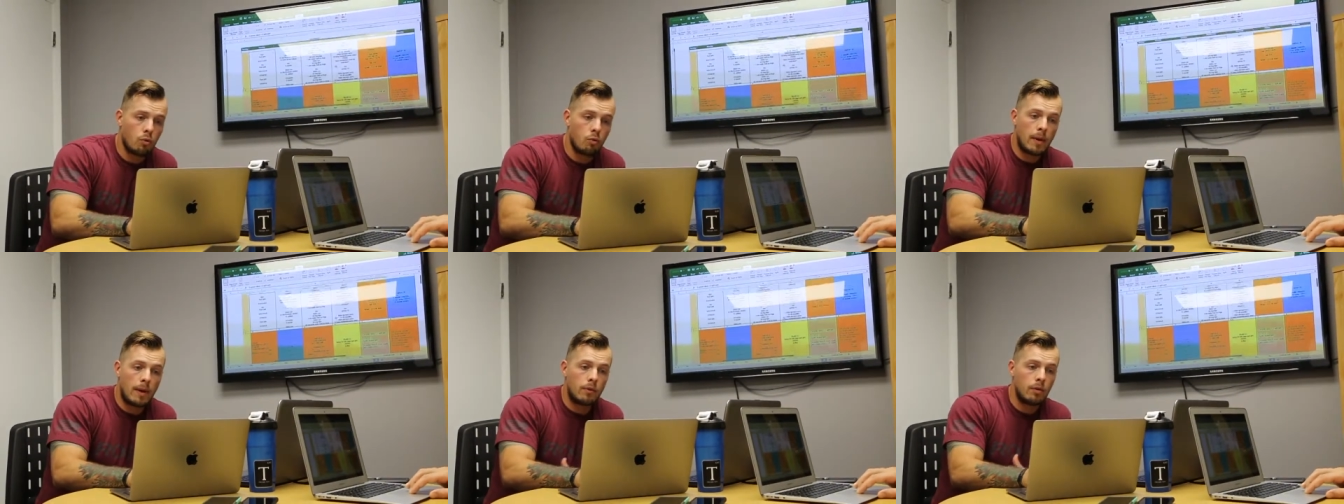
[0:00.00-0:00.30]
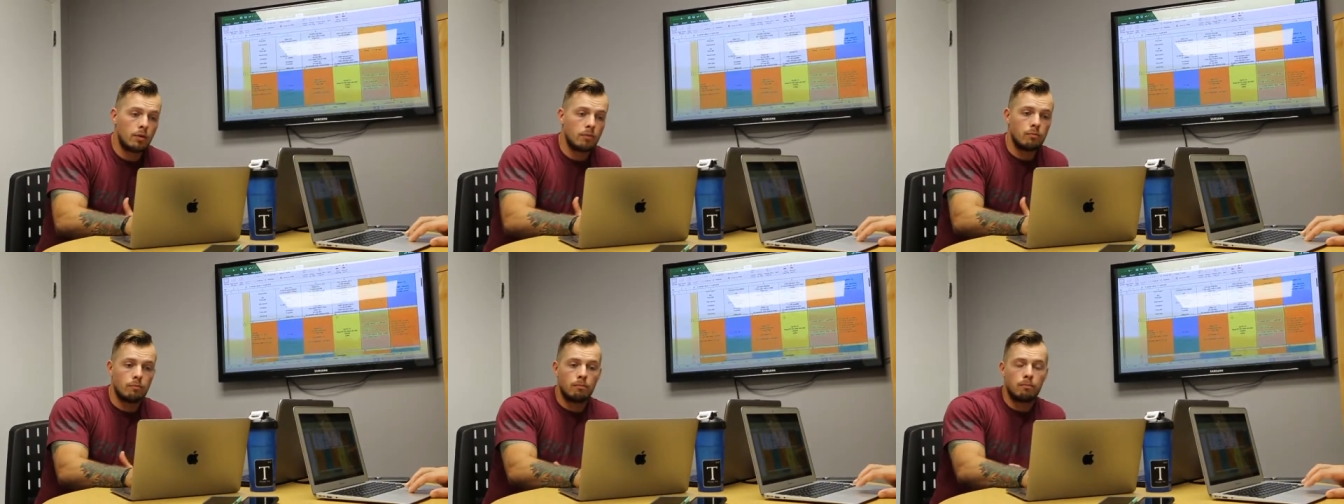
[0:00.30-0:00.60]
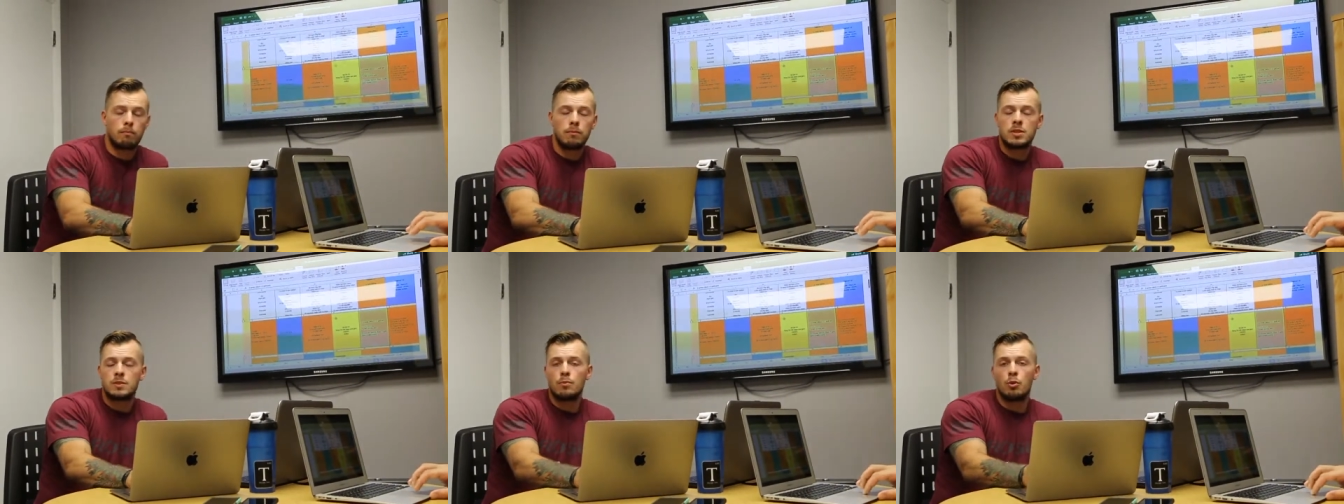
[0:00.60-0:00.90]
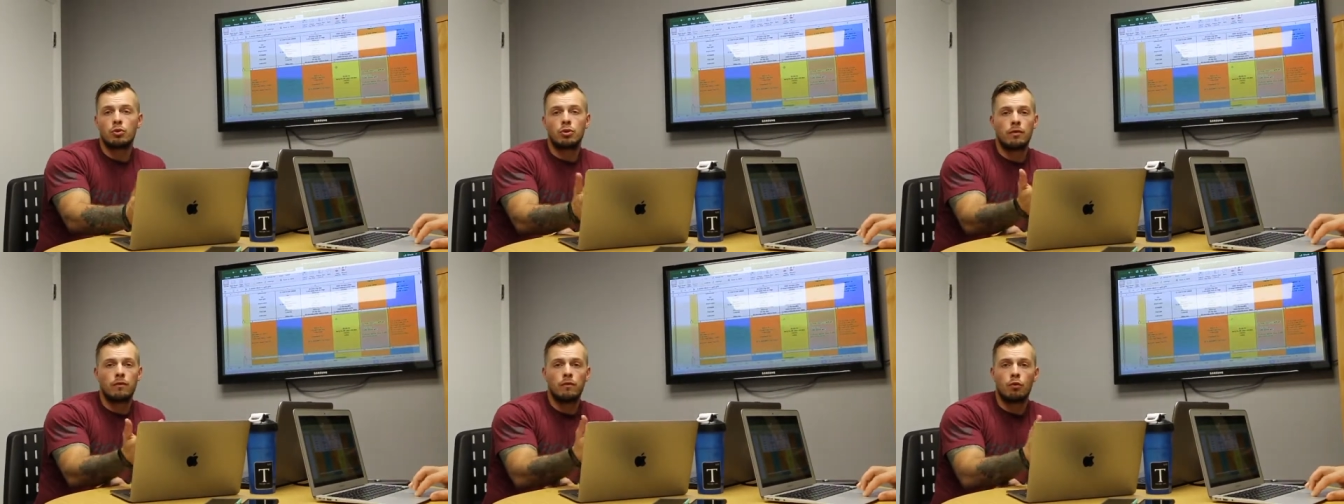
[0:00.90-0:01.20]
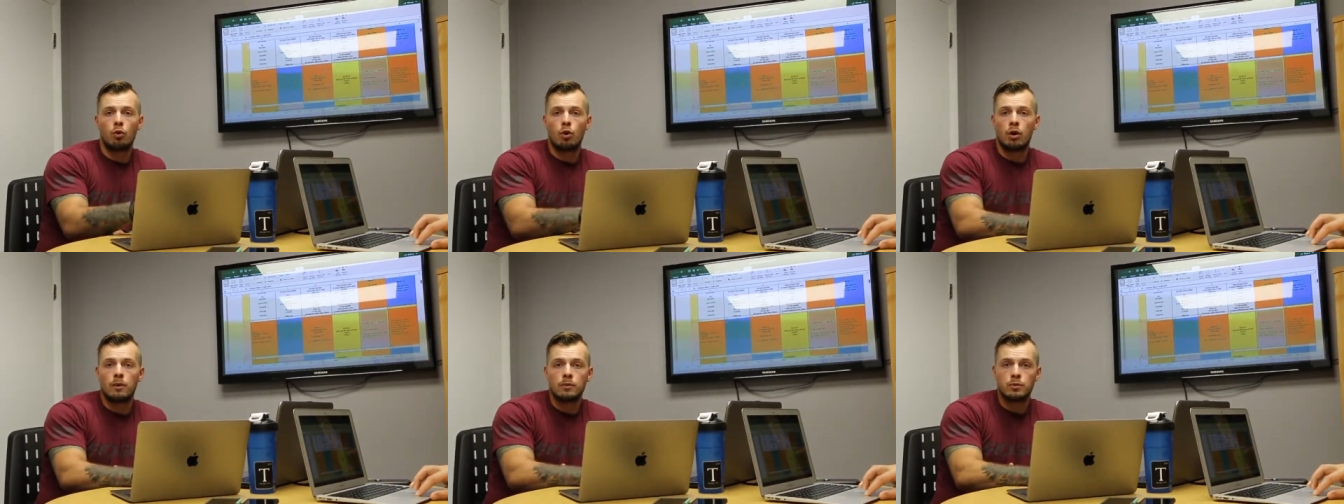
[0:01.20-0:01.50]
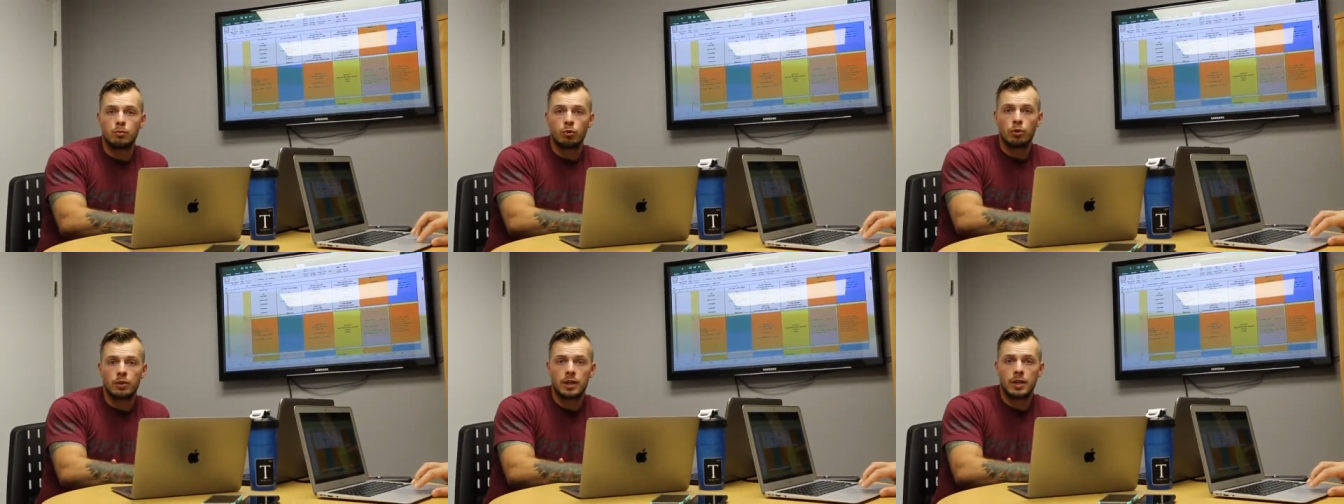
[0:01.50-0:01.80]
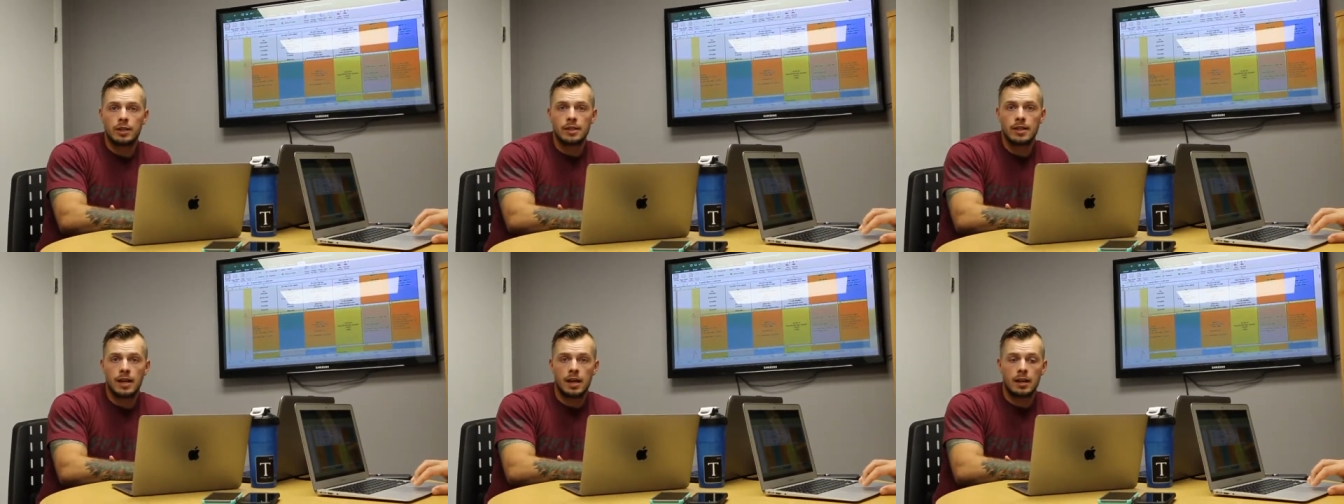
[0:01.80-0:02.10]
maybe smoke the forearms more than
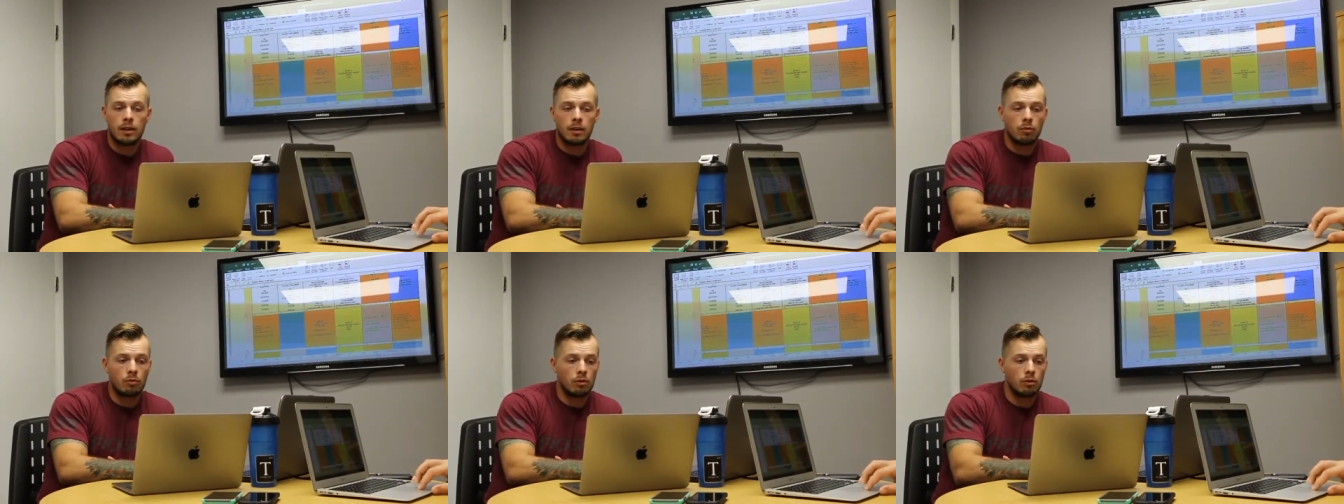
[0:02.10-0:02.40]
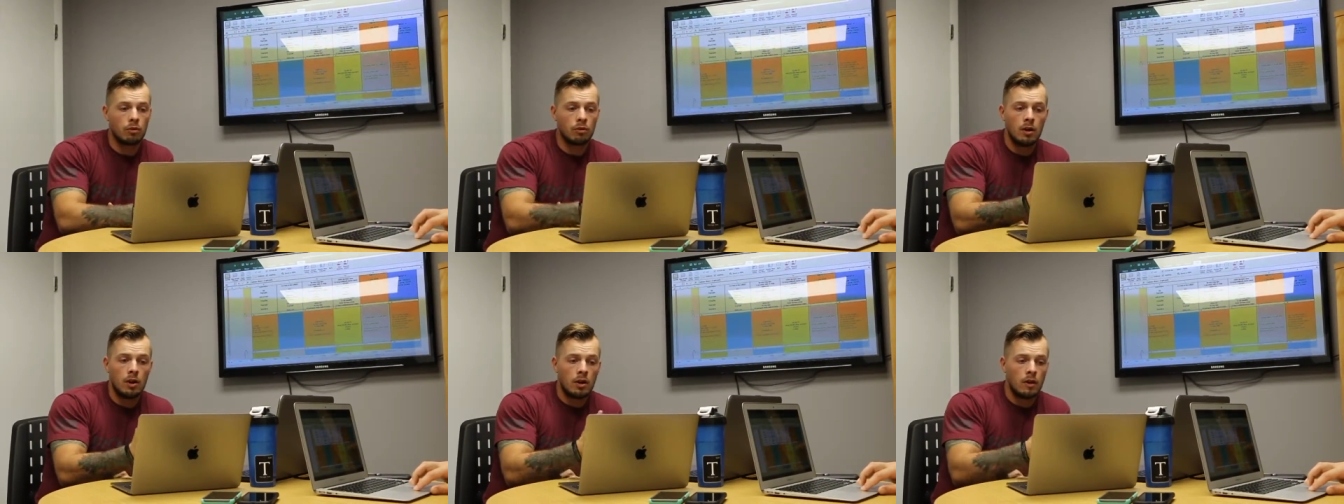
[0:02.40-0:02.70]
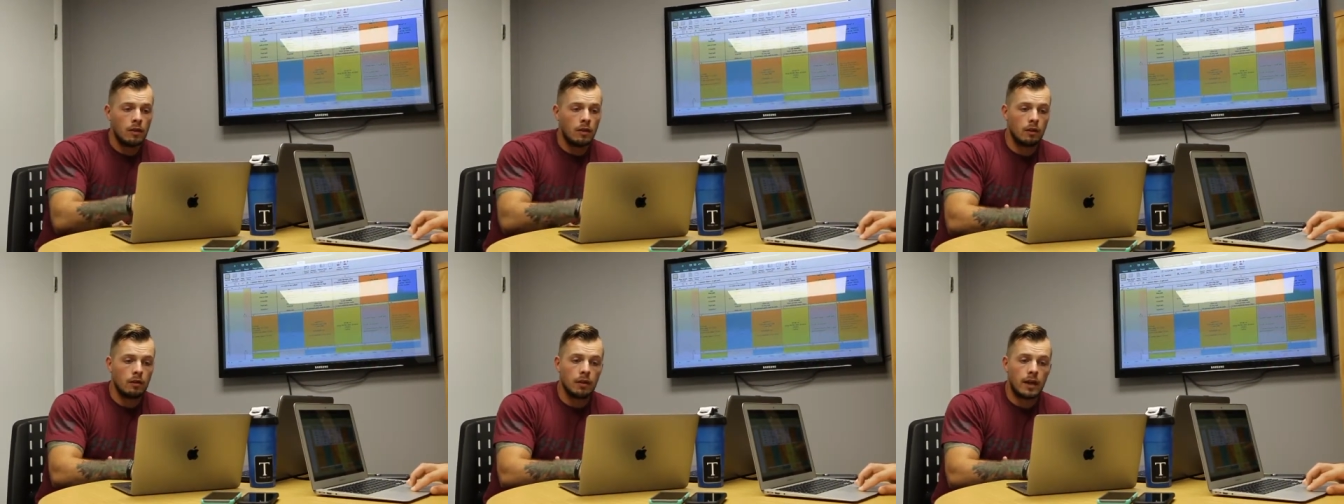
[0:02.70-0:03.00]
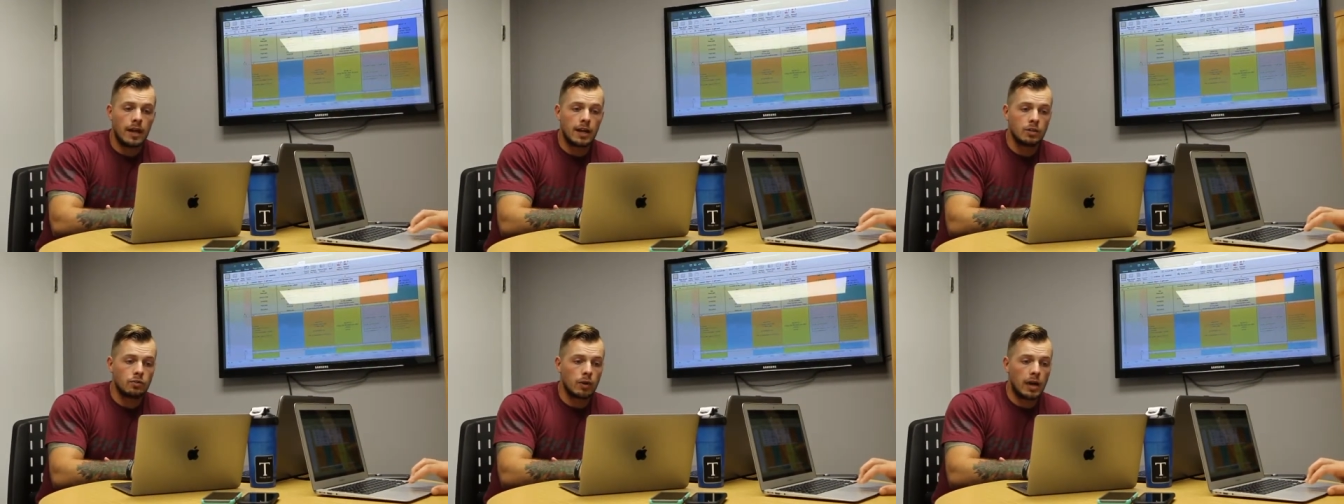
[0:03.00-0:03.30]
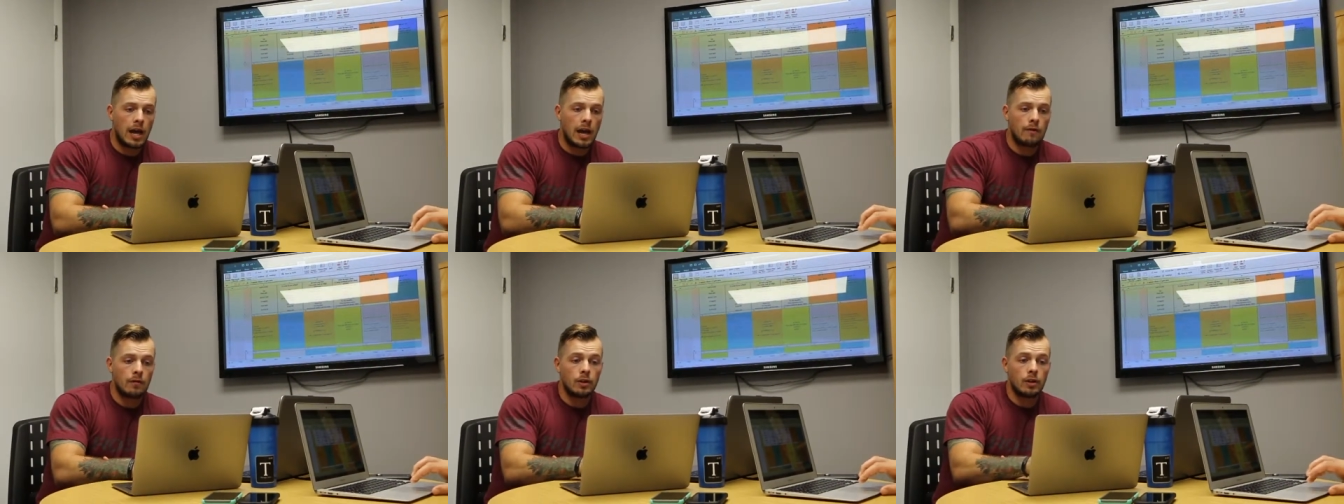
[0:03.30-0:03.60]
intended, or the legs, what have you.